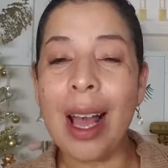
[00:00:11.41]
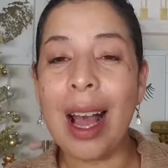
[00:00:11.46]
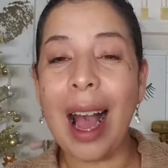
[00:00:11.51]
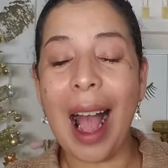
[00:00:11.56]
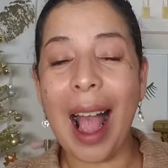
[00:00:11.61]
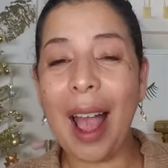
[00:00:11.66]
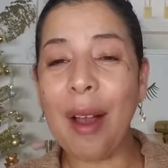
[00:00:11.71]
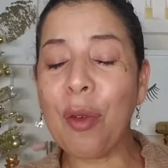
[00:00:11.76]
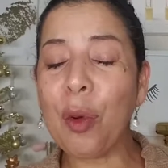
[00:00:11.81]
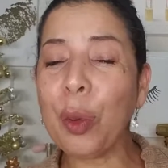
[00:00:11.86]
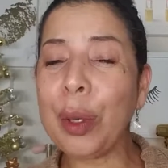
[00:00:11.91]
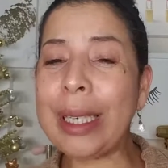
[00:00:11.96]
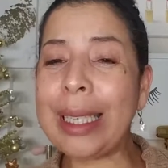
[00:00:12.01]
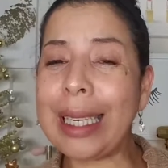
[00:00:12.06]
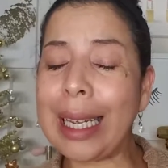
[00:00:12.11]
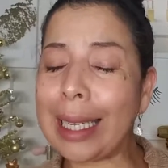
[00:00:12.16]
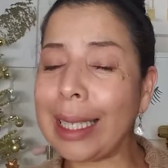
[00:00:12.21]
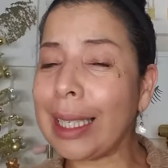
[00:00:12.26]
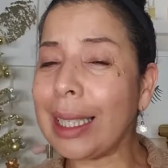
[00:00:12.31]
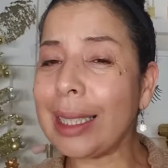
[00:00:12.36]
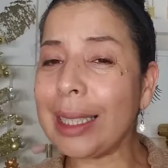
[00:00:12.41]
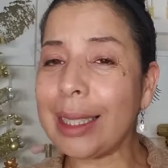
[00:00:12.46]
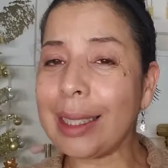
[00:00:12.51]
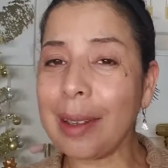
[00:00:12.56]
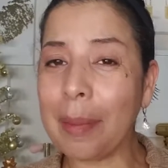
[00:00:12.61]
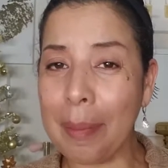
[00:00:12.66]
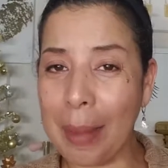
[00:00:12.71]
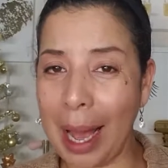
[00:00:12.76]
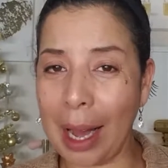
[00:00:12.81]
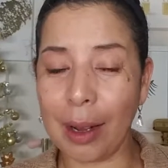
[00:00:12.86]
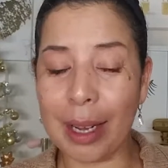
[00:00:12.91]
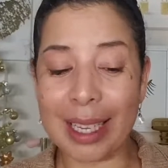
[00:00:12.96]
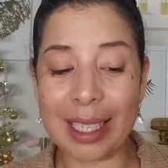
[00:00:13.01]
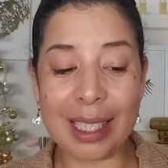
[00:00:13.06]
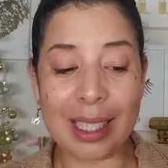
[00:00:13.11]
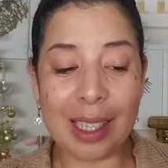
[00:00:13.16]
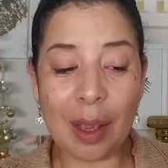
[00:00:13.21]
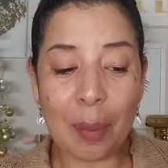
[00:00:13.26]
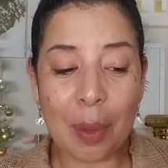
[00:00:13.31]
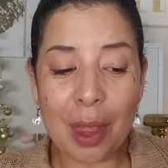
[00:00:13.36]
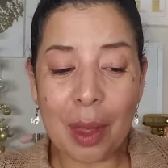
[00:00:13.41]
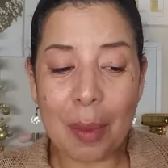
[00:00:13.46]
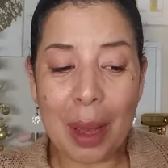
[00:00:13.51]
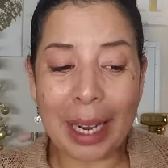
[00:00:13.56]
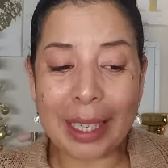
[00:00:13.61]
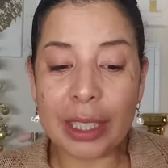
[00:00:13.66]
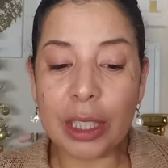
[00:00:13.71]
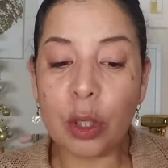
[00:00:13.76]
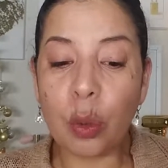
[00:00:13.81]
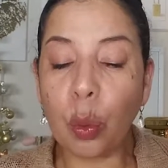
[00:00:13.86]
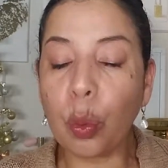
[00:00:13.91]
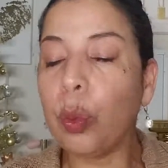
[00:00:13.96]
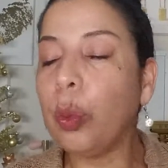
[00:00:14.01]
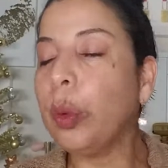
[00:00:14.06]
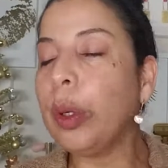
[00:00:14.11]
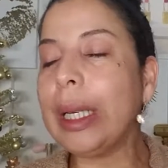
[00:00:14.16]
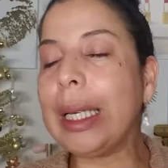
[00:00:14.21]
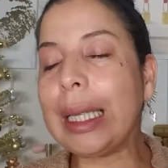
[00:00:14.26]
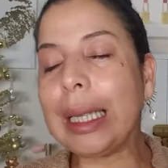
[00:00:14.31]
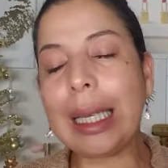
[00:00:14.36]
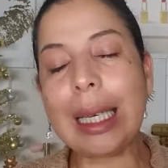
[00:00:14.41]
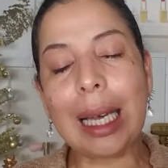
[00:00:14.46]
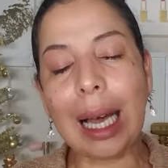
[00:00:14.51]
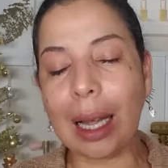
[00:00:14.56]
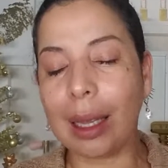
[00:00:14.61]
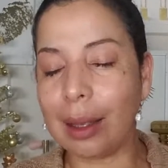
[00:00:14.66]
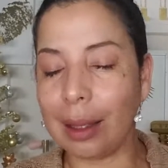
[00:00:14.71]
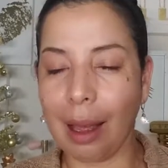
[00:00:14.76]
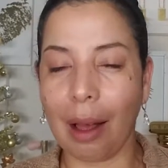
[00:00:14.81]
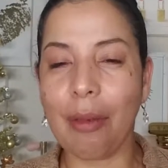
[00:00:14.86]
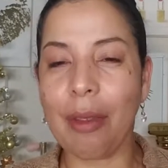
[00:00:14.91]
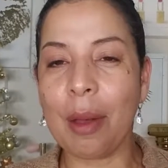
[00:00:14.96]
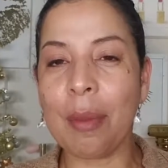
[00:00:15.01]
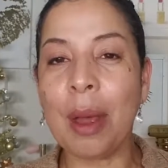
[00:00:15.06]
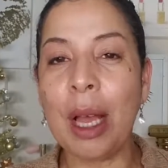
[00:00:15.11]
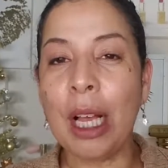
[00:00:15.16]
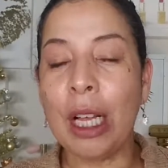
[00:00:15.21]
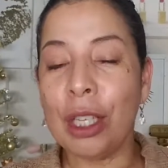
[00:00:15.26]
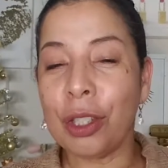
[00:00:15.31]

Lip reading: I have a ridiculous amount and some of them I just really love them.